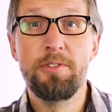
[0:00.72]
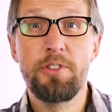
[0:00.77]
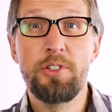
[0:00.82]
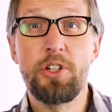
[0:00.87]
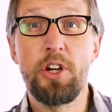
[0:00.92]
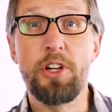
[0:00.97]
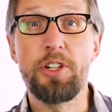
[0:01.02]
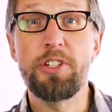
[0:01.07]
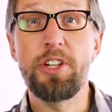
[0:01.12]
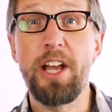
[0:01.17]

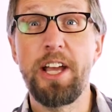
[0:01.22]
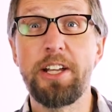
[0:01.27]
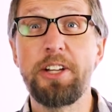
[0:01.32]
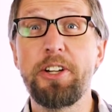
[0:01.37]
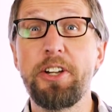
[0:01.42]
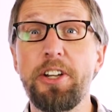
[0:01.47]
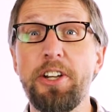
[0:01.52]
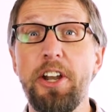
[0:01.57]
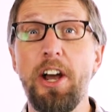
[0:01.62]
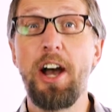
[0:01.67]
Church, I
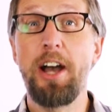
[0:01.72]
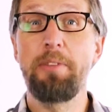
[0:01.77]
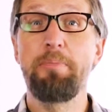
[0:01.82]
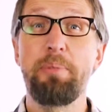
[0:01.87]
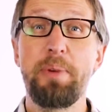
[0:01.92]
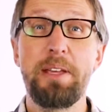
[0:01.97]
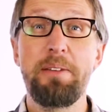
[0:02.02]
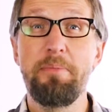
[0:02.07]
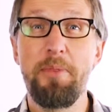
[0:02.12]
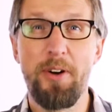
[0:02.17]
could not
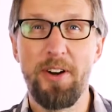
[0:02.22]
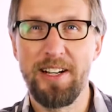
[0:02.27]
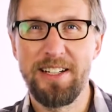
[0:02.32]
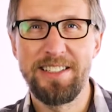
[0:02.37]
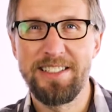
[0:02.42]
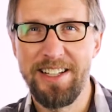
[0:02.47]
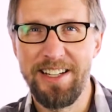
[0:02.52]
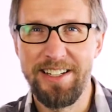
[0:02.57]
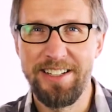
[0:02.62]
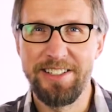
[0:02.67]
be more
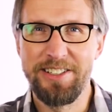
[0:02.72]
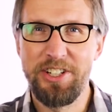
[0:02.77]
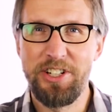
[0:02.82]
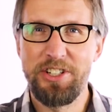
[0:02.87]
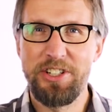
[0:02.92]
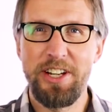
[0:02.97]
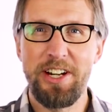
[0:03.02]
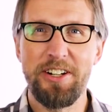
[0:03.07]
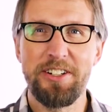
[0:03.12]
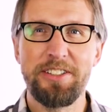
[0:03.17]
excited to
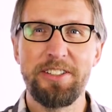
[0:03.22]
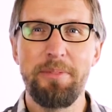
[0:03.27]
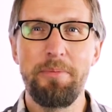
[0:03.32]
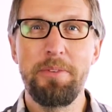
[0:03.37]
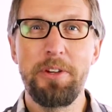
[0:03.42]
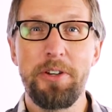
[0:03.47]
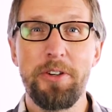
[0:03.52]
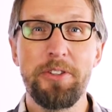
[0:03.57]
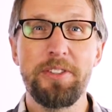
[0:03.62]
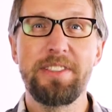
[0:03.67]
share some
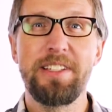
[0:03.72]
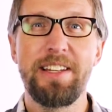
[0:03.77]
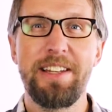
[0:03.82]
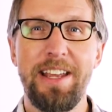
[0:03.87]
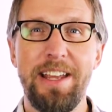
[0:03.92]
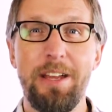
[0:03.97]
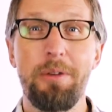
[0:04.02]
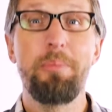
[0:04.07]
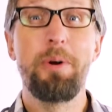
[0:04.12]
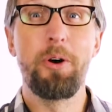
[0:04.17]
news
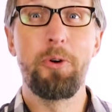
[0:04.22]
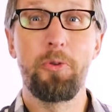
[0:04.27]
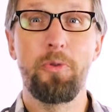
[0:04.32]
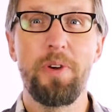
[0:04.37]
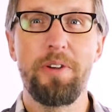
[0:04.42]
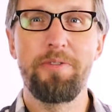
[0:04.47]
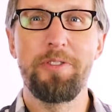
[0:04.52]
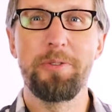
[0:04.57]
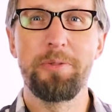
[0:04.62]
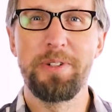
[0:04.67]
today about
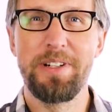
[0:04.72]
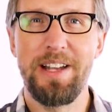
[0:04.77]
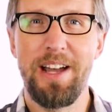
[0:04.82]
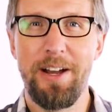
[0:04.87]
Riverwood